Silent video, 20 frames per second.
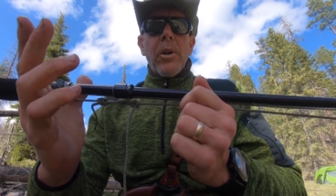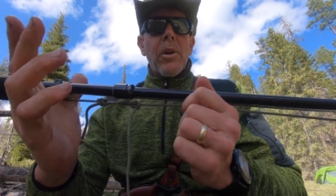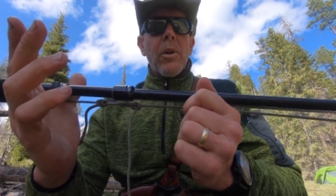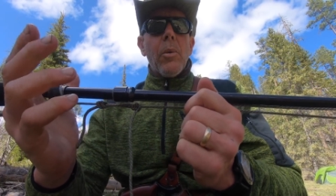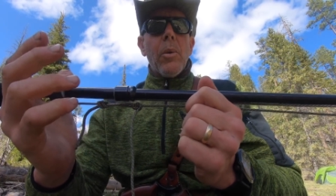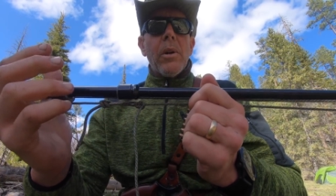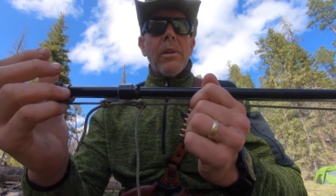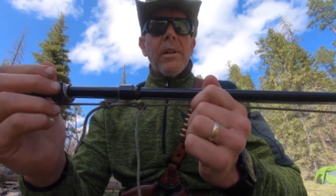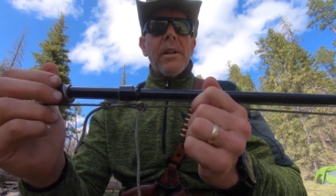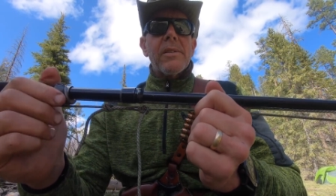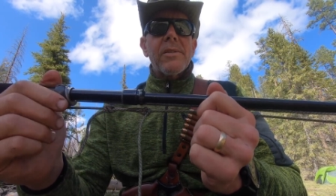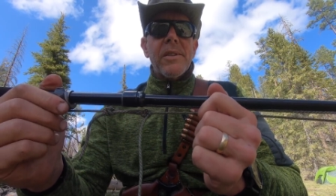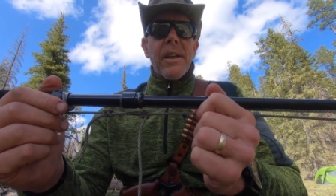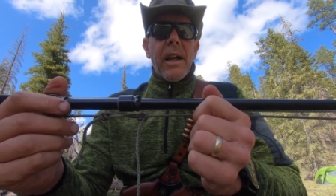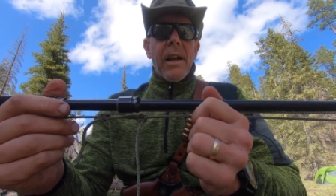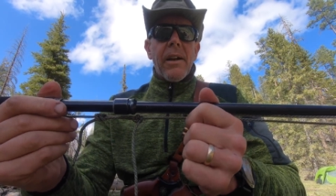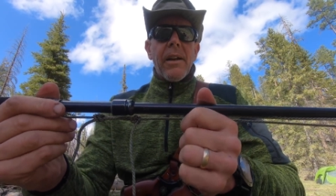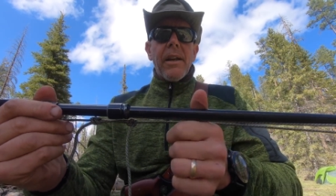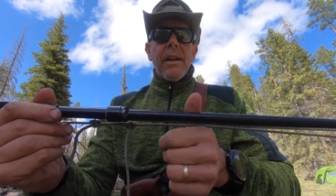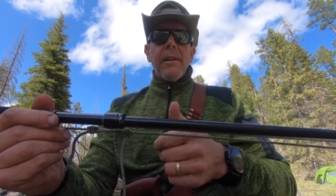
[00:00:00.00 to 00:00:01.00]
you're in a wilderness
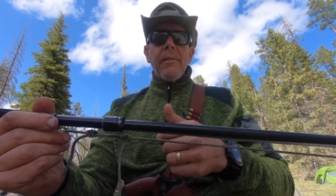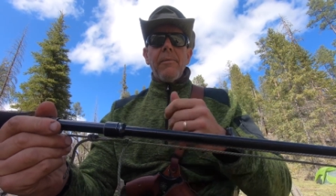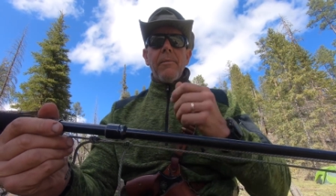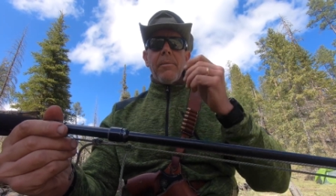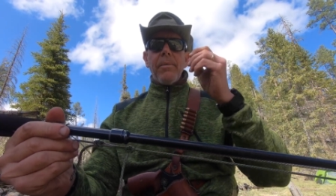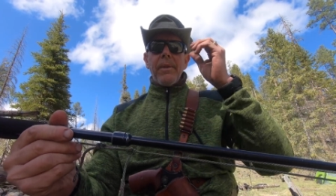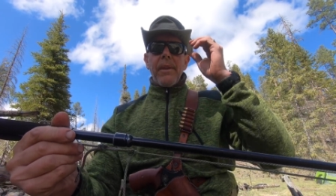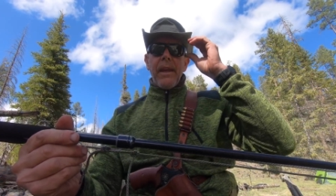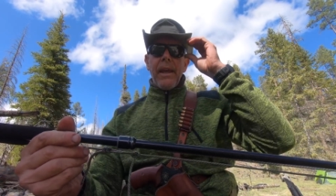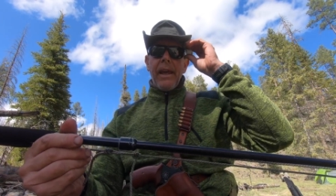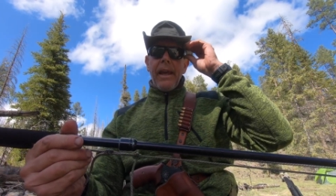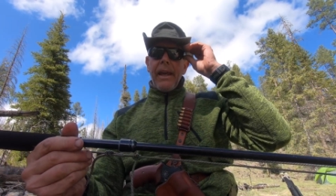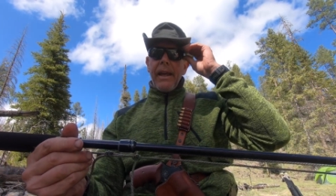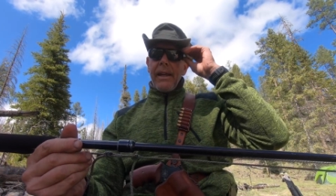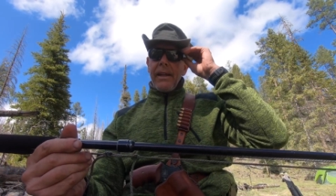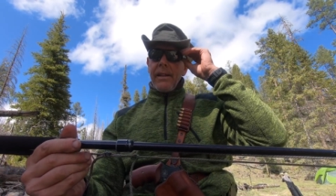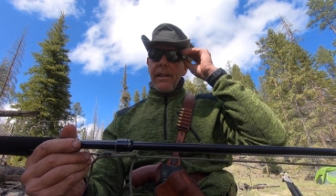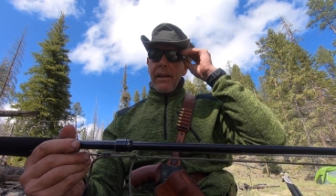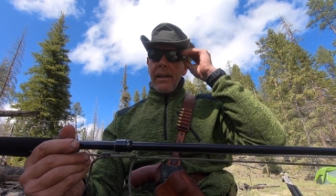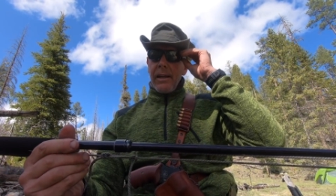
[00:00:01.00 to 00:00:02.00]
area
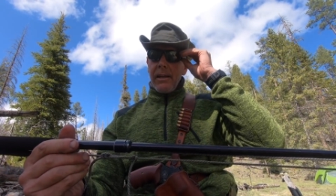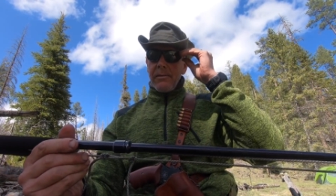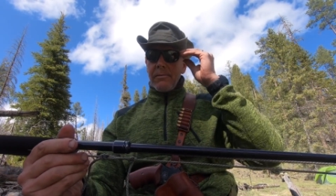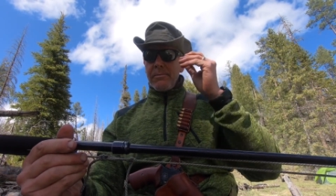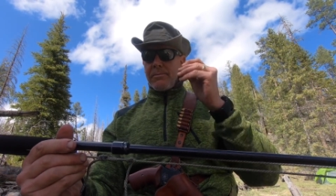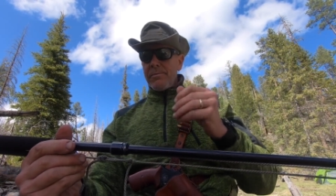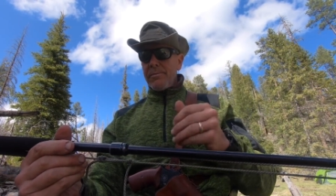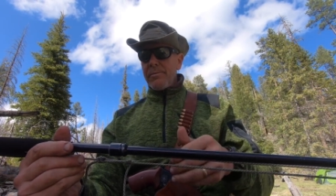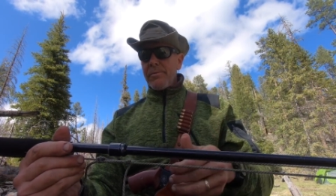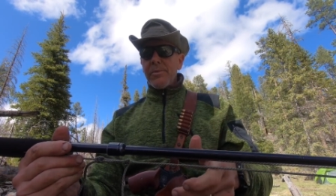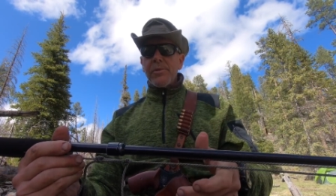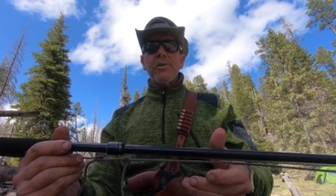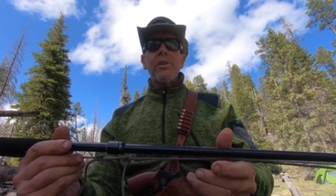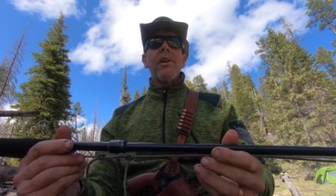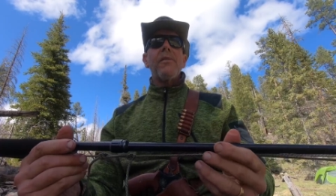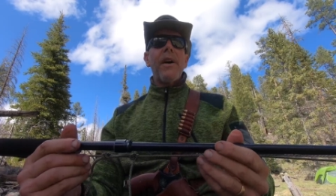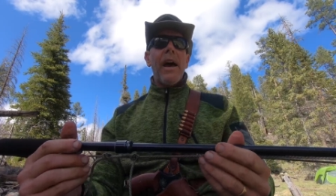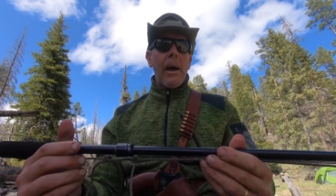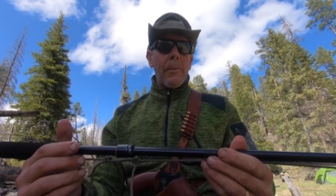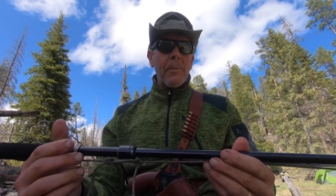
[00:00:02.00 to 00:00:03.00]
and
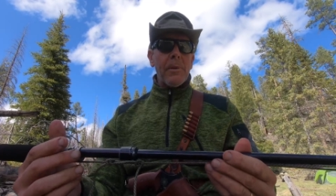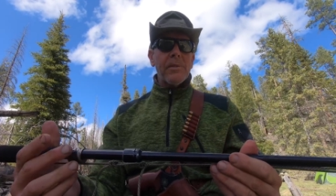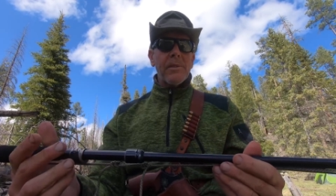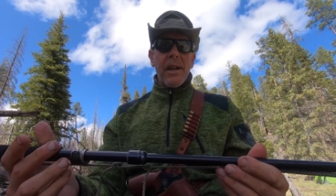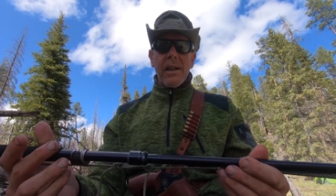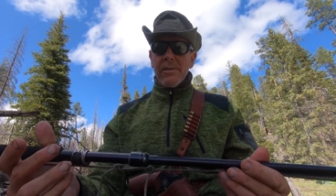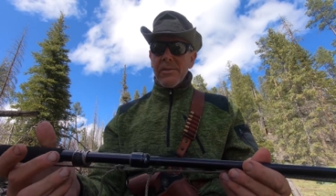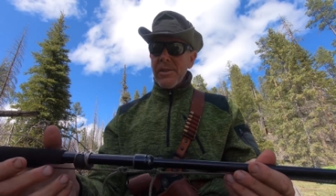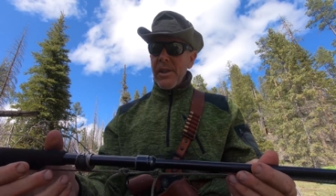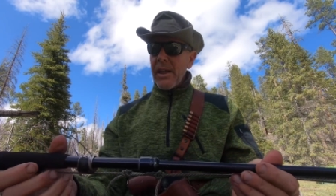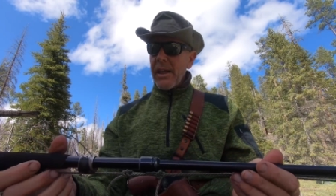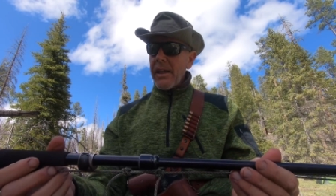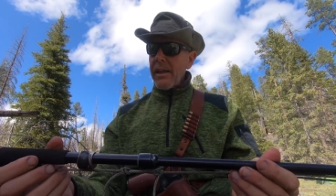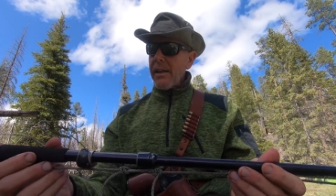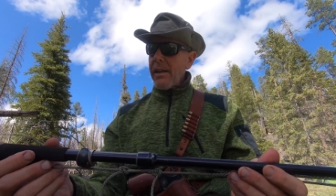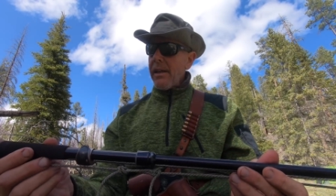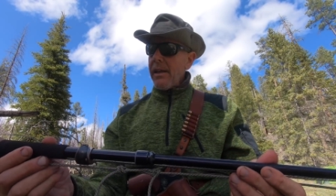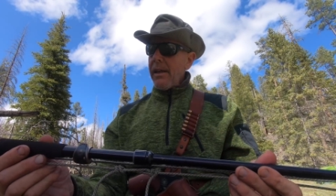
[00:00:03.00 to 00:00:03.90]
stuff happens, I'll say